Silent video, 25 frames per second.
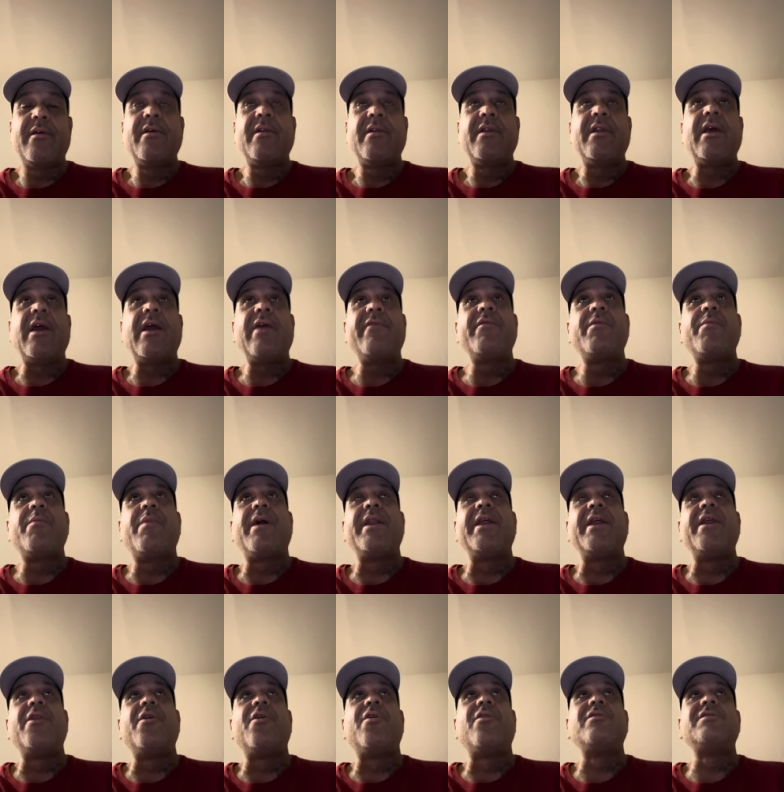Now, everybody
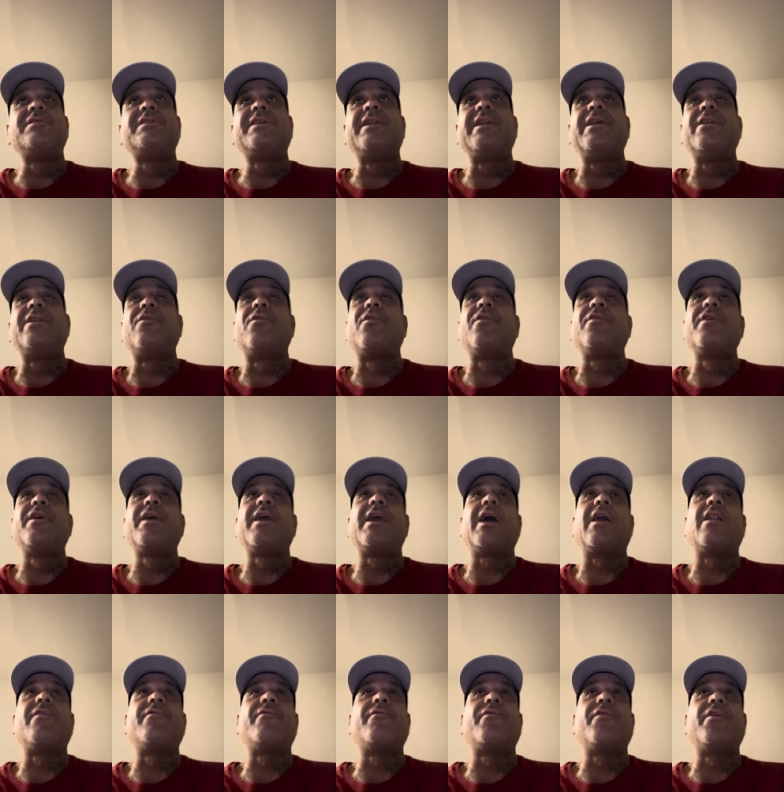knows that in Northern
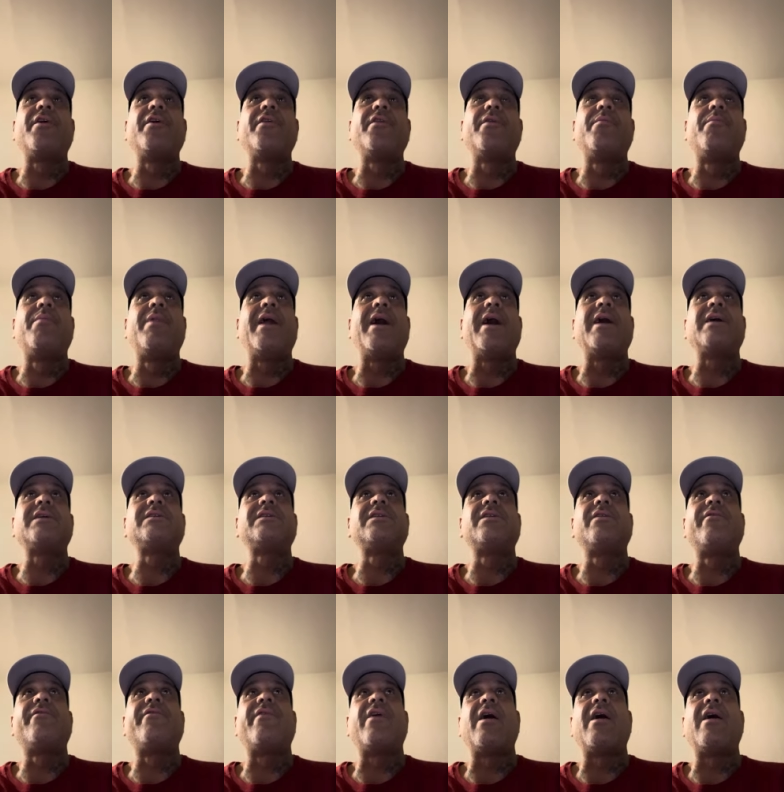California, the blacks and
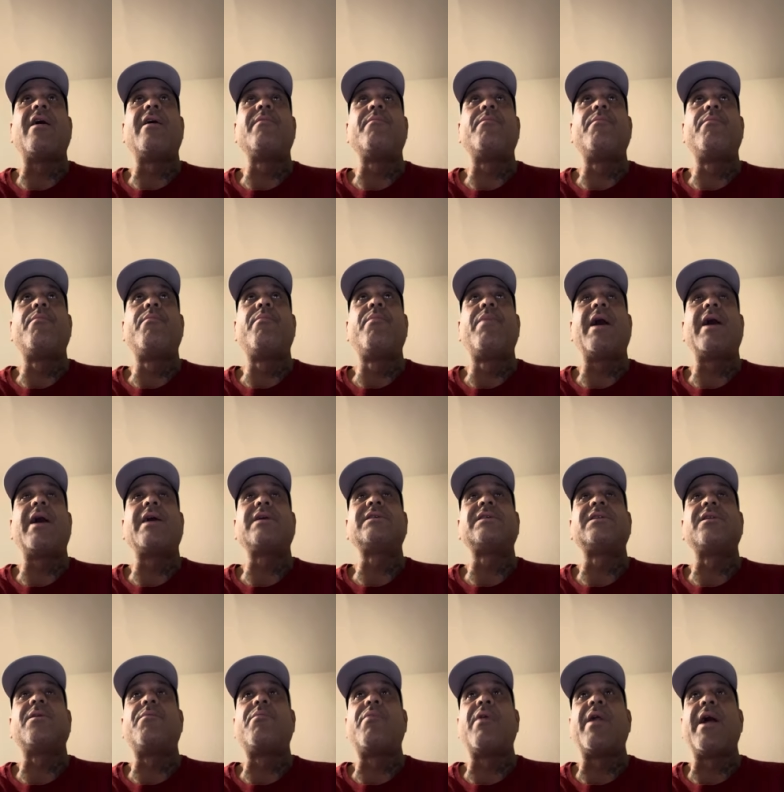
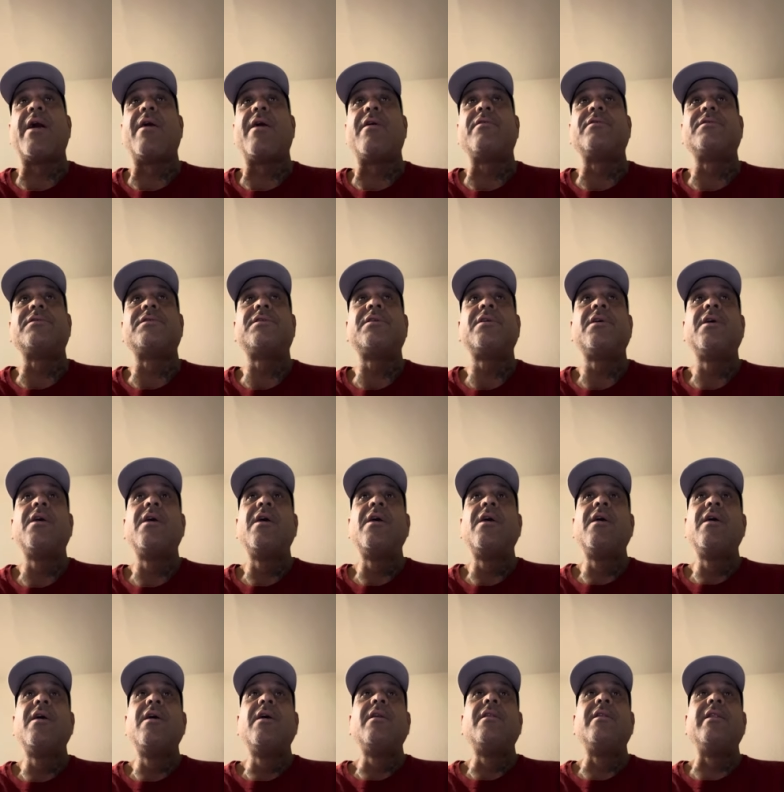the browns,
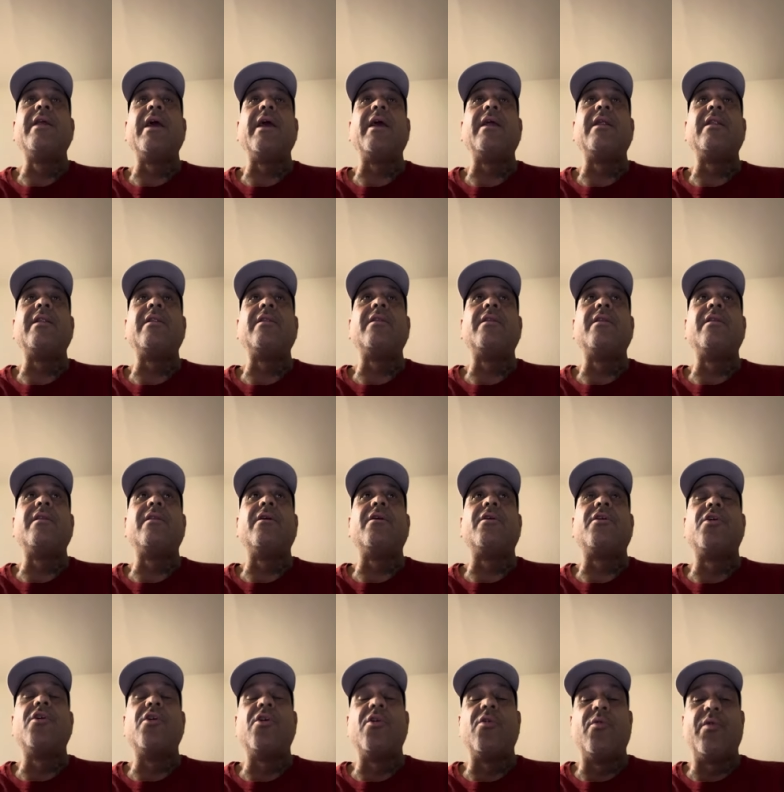they're
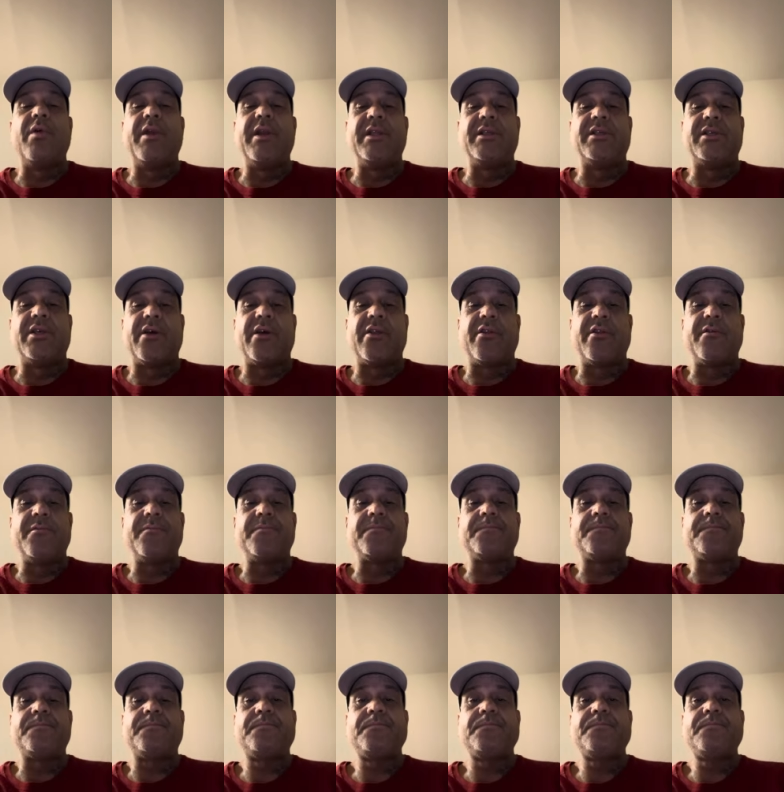good with each other.
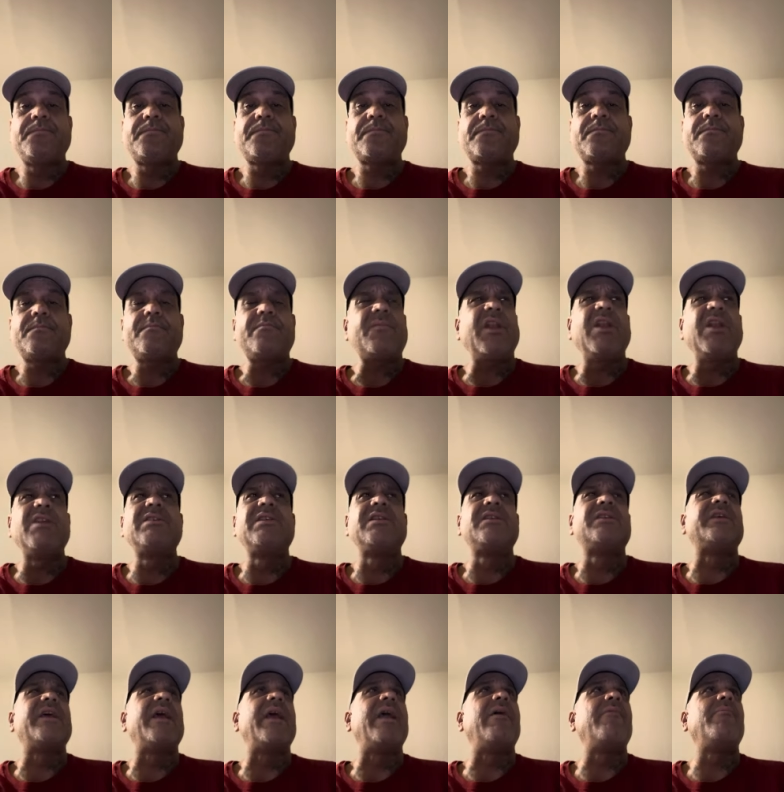It's the
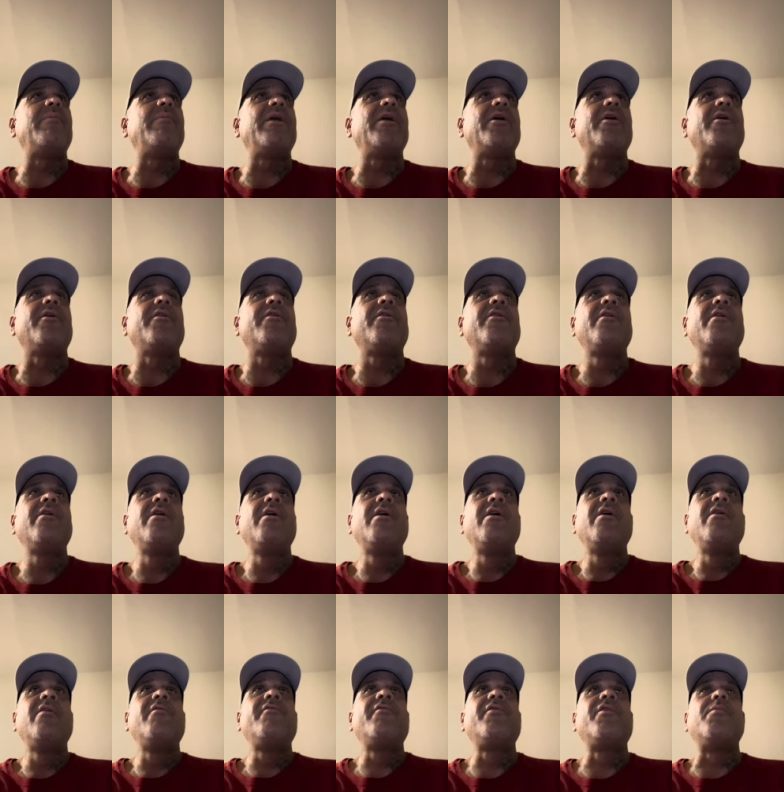same here
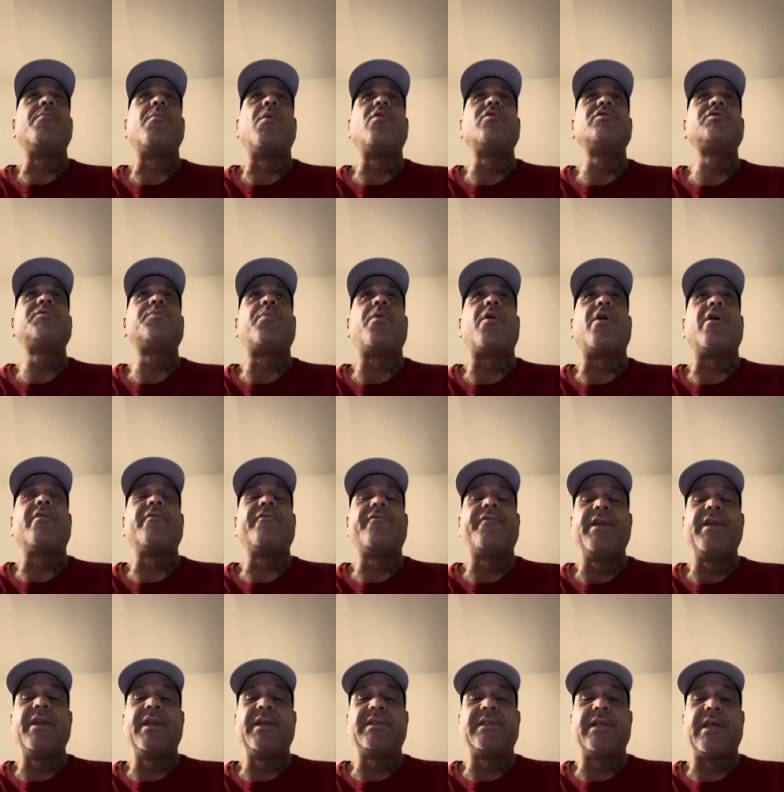for the most part in
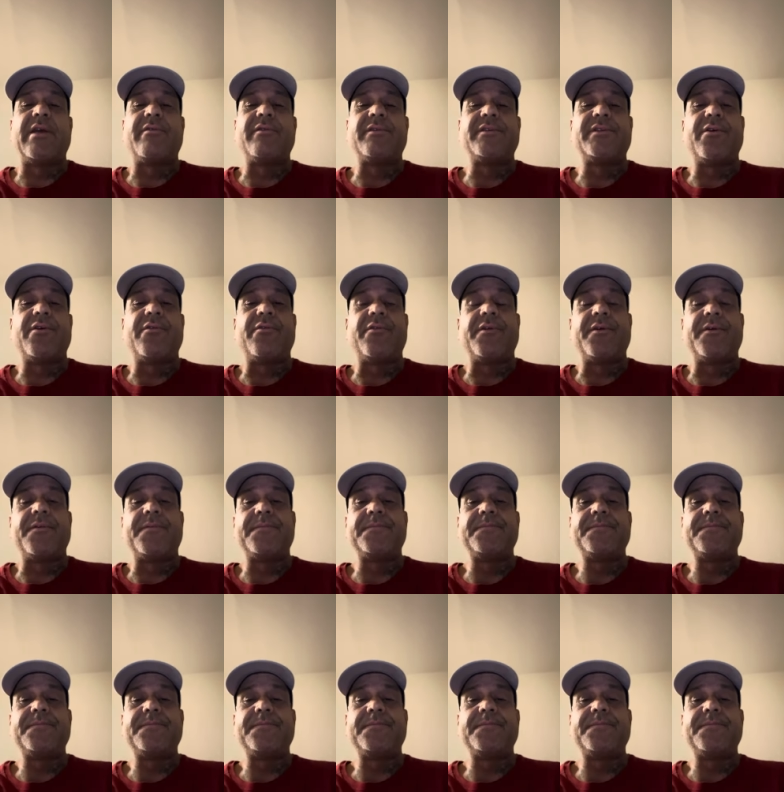Phoenix, Arizona.